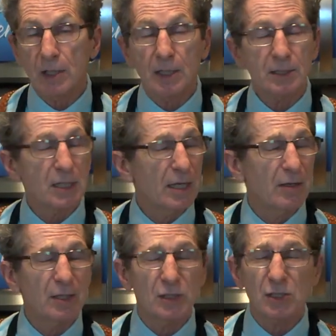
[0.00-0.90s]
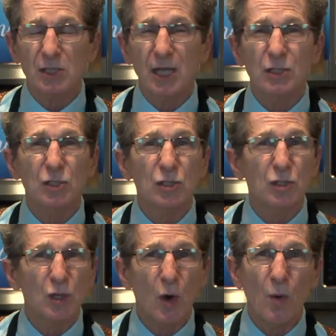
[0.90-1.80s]
And I tell you, they just taste
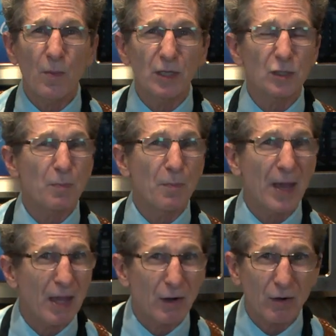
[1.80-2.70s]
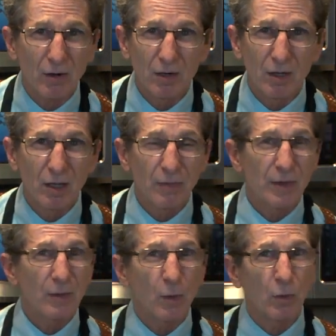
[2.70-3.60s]
so much better
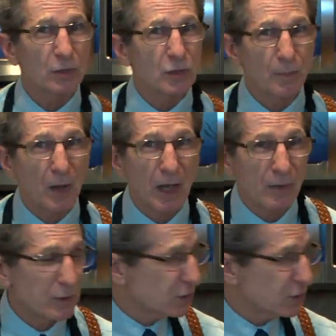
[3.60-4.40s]
than the ones you buy in the